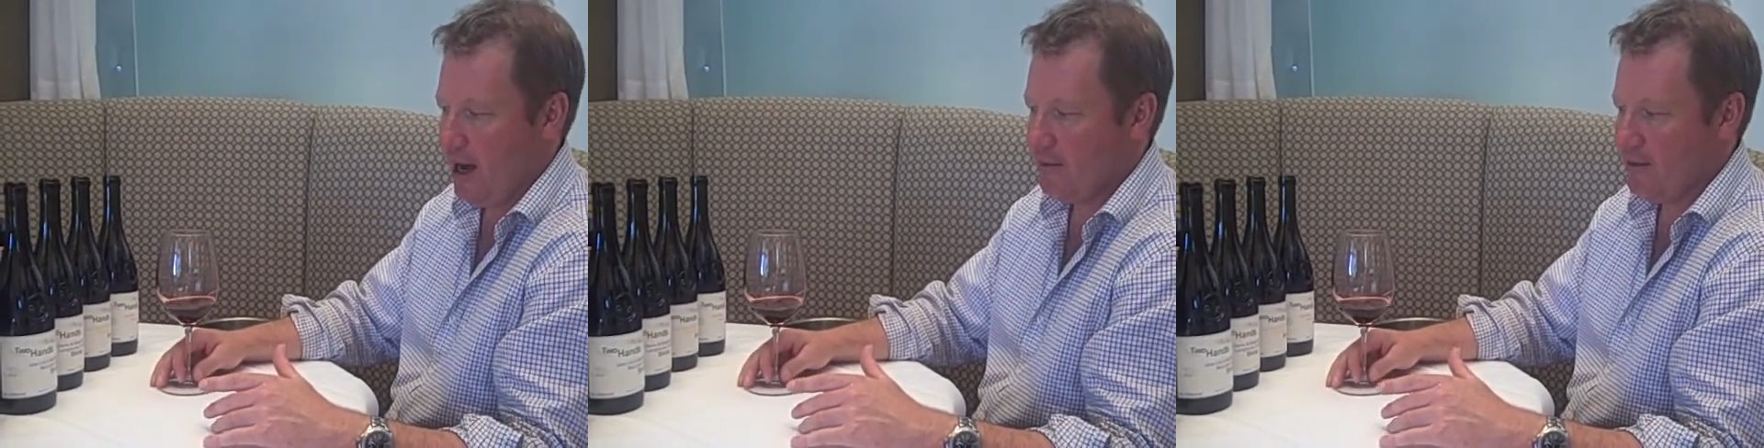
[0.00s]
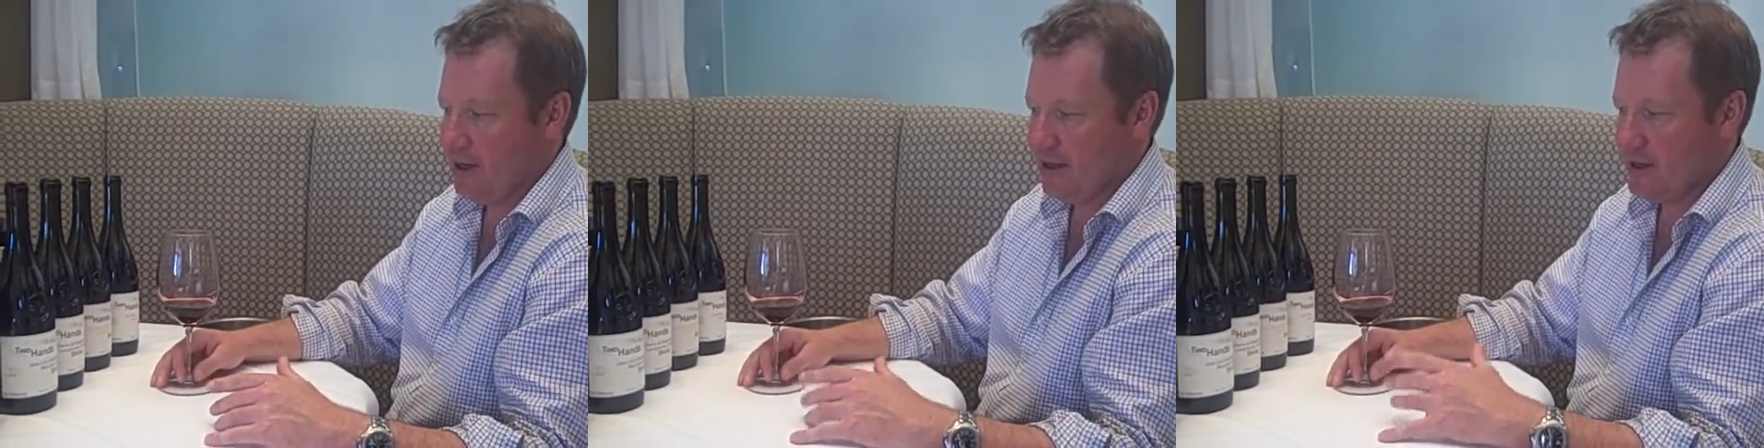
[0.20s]

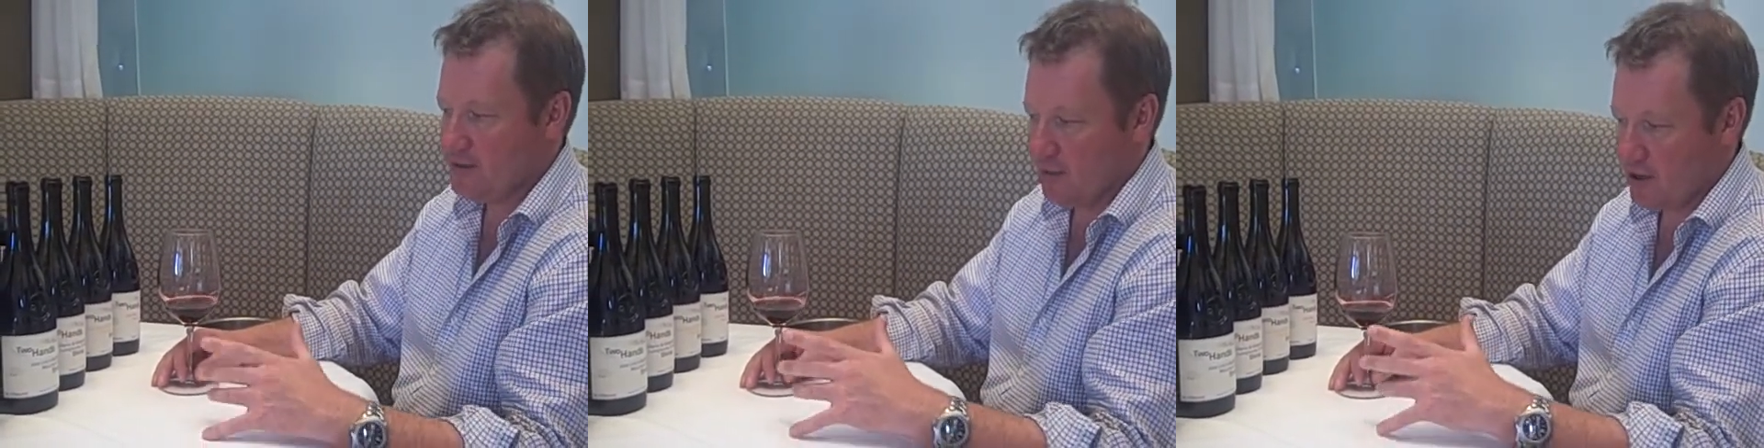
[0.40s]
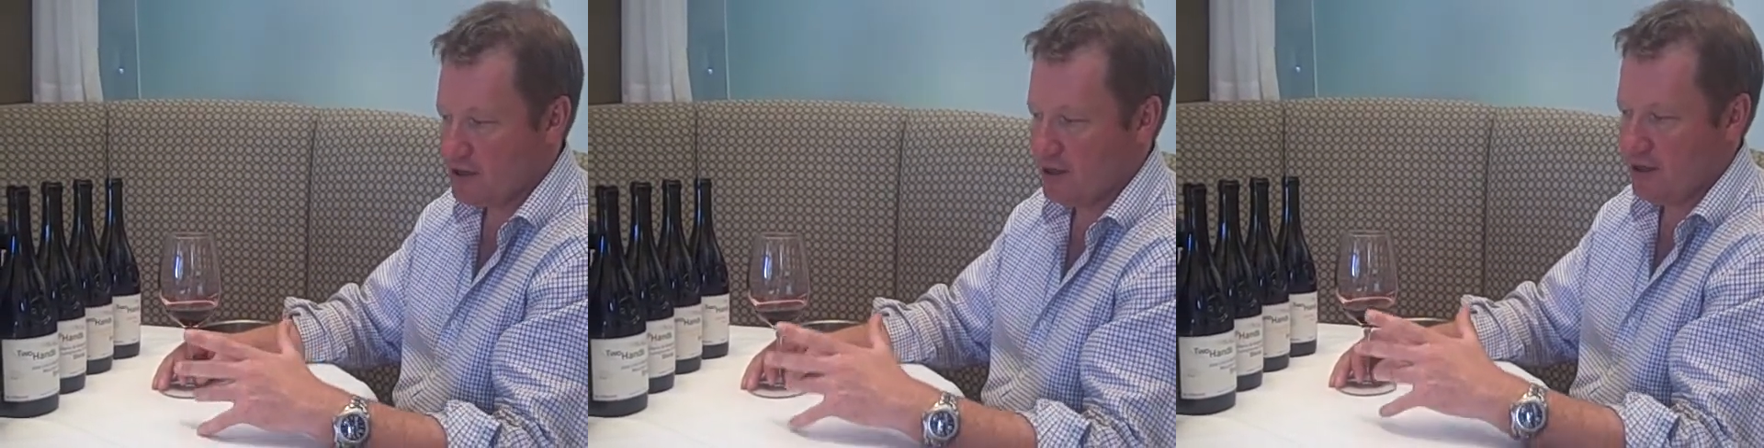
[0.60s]
but it is
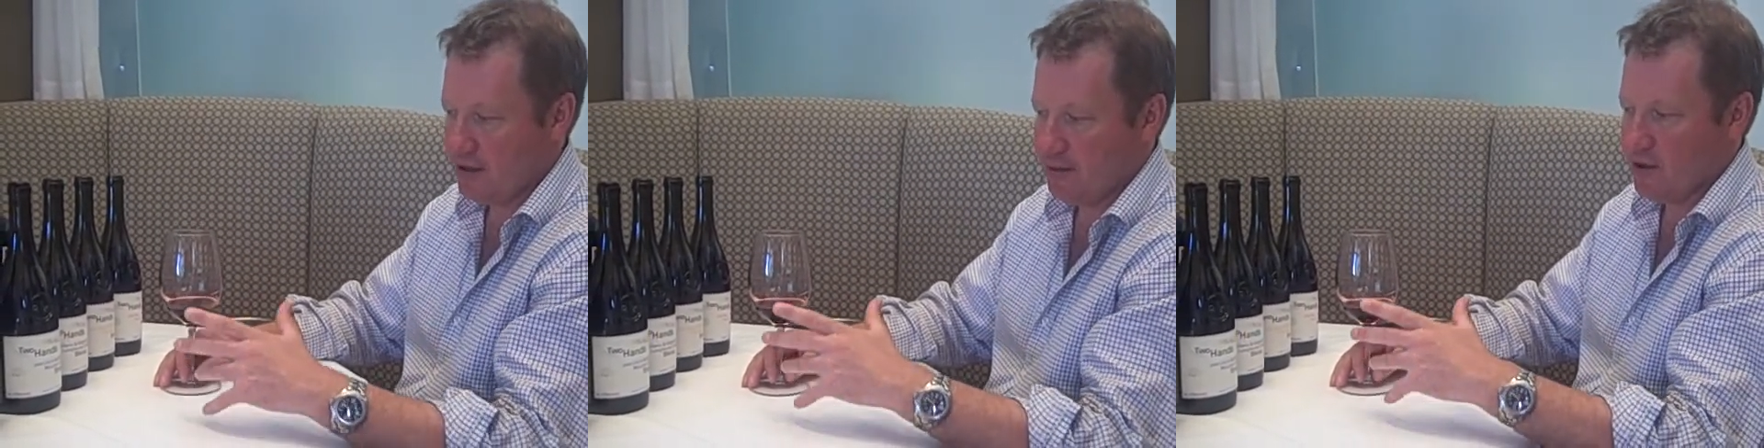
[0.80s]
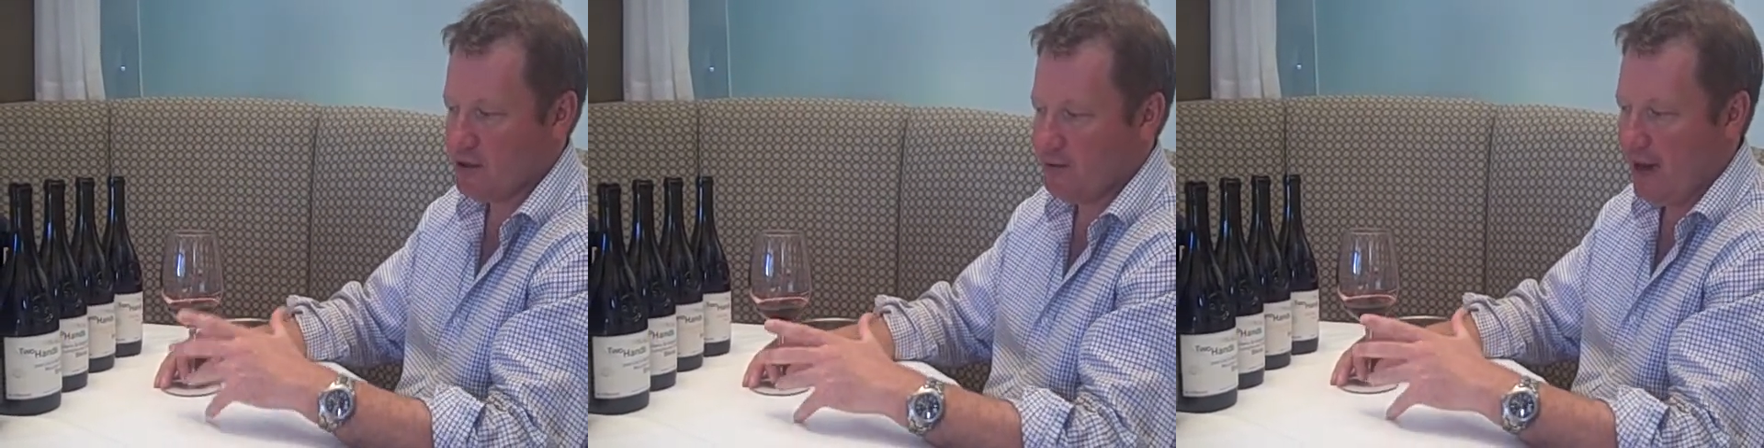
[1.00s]
mostly the
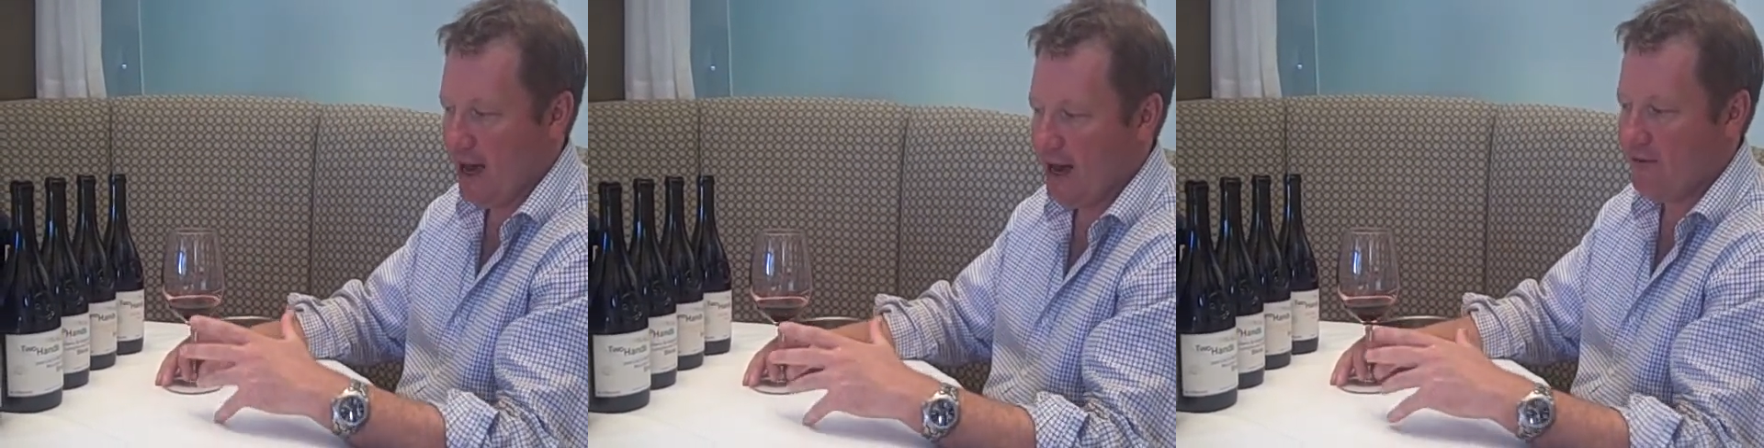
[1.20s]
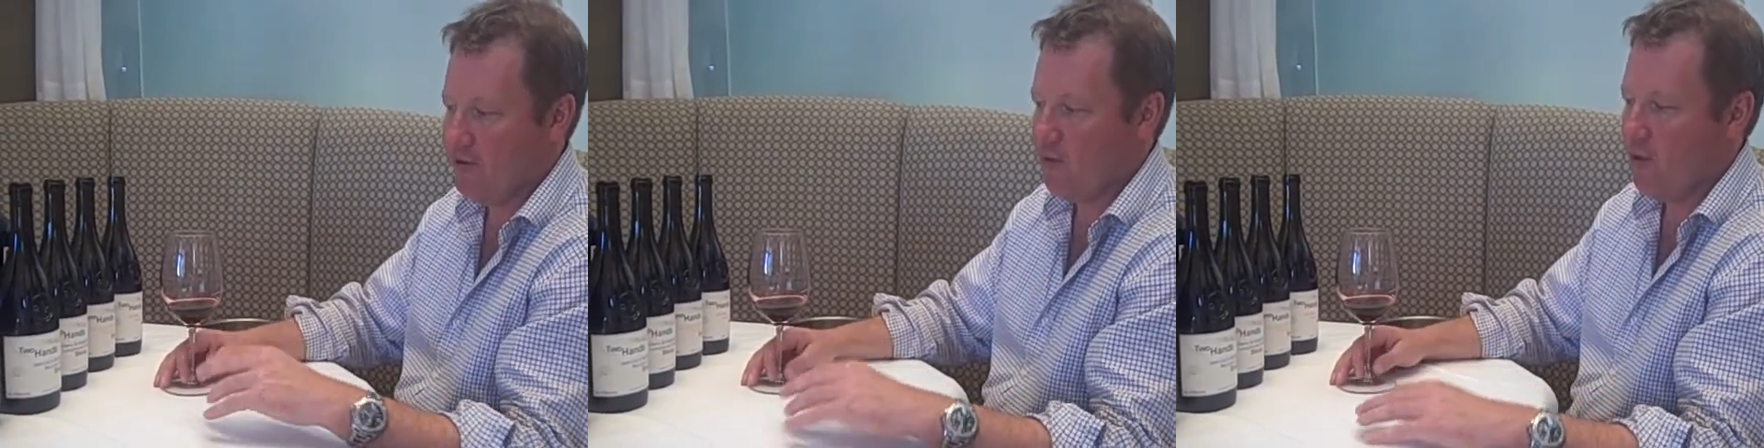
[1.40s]
most powerful